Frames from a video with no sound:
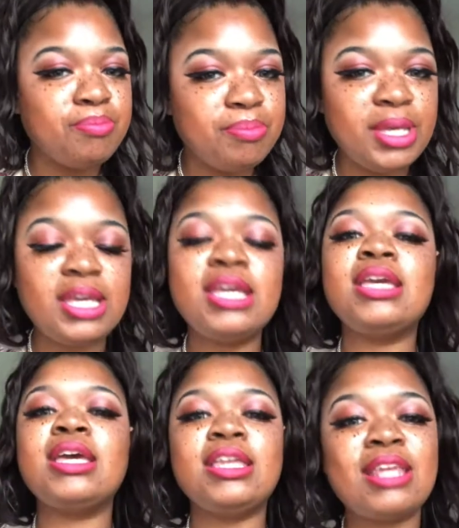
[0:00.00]

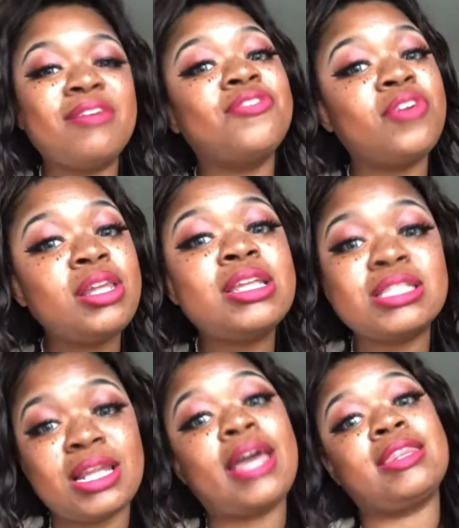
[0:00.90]
be in their feelings
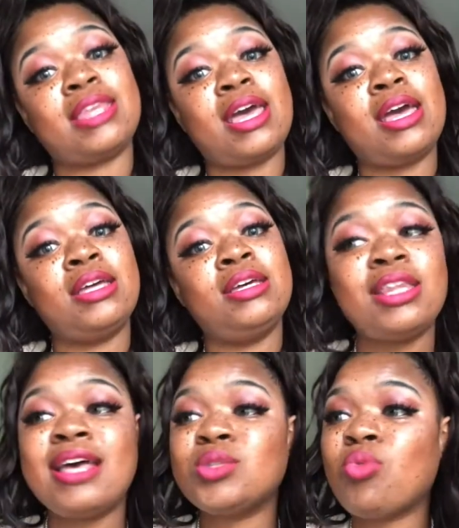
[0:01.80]
like that.
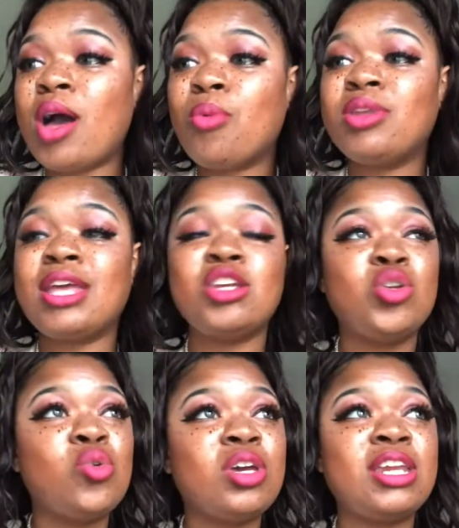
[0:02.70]
That's why when they
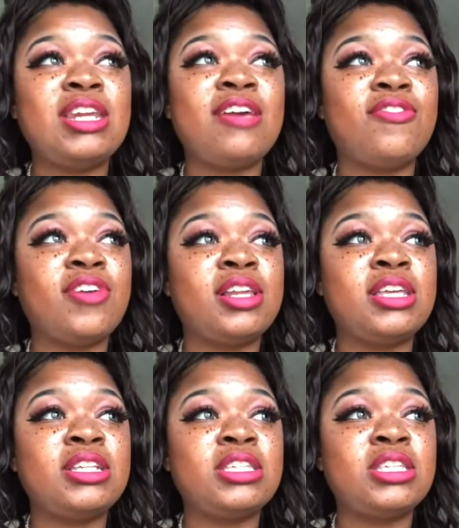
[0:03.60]
do get in their
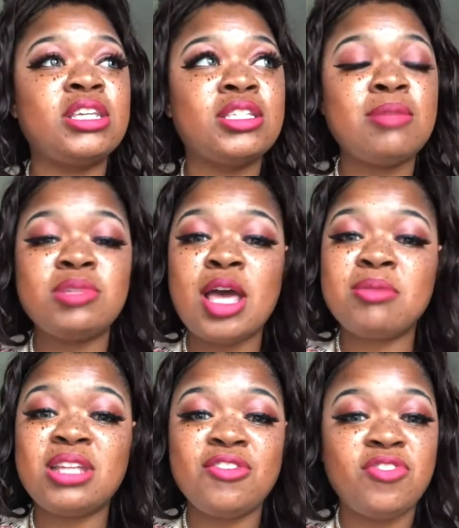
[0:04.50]
feelings, sometimes
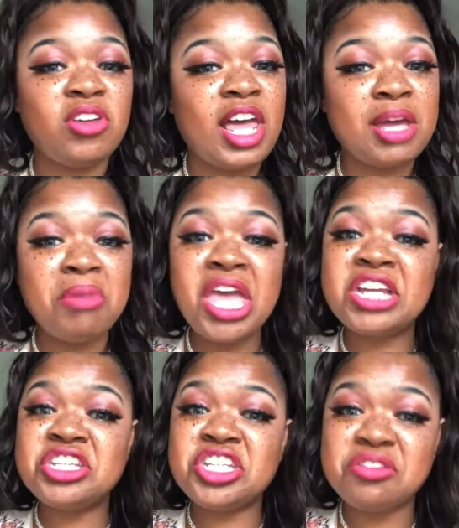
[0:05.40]
they feel like a bitch.
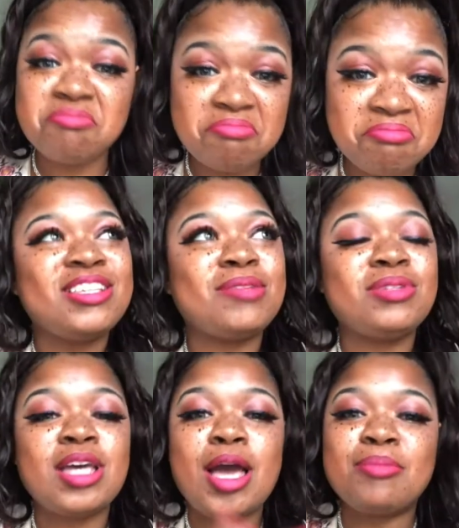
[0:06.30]

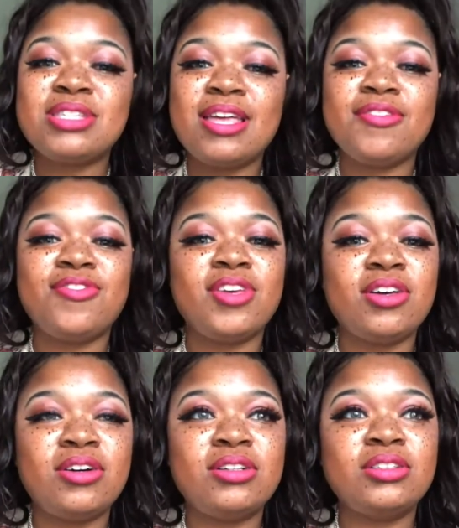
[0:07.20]
Sometimes they
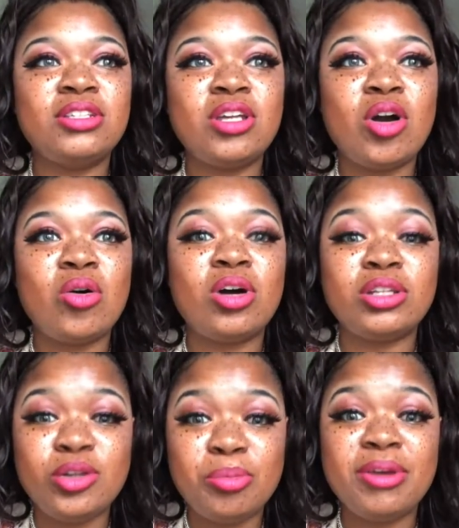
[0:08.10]
feel, a
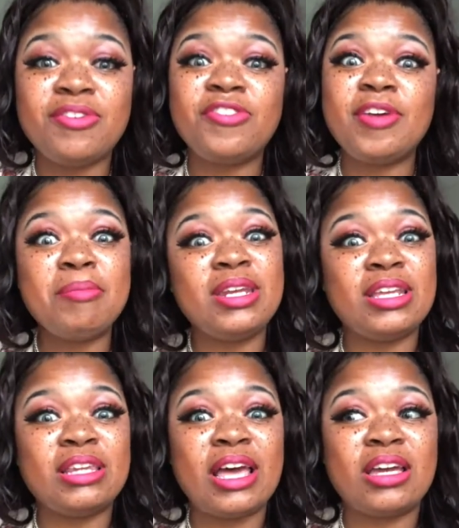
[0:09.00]
little bit
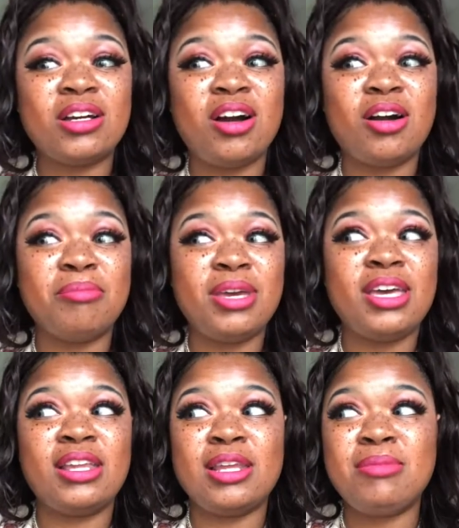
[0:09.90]
feminine, like, oh
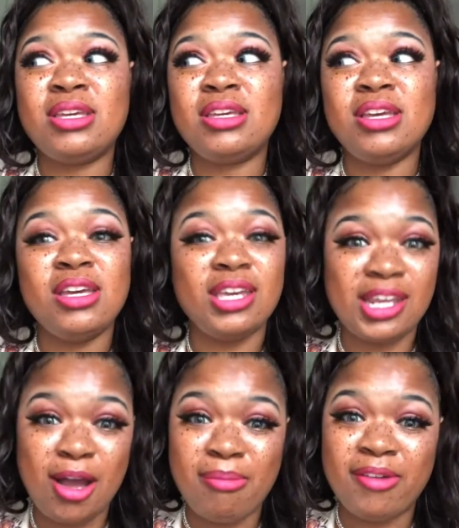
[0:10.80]
man, let me get
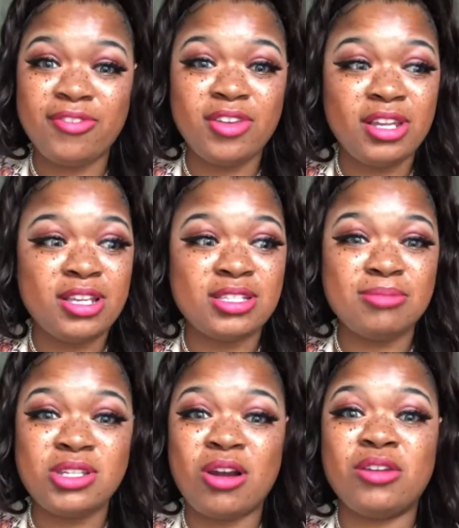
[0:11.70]
out my feelings. I'm
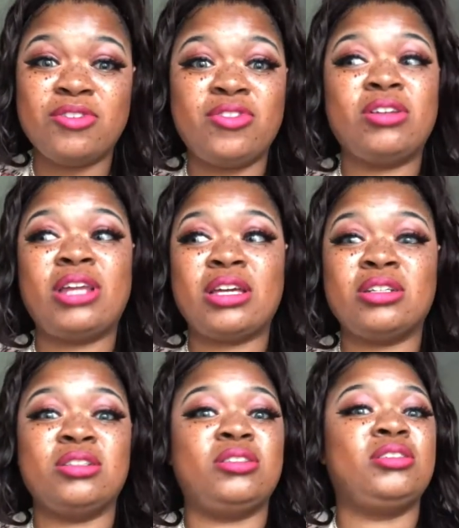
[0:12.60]
starting to feel like
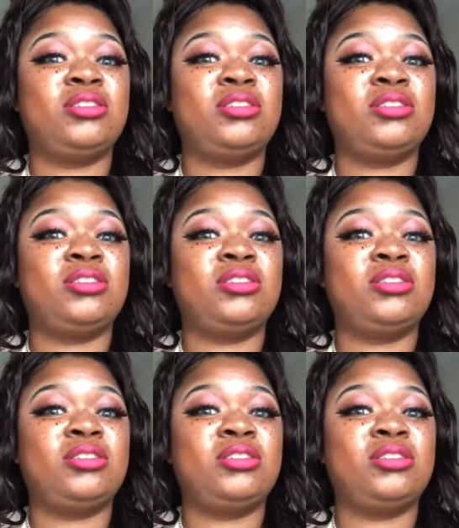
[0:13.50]
a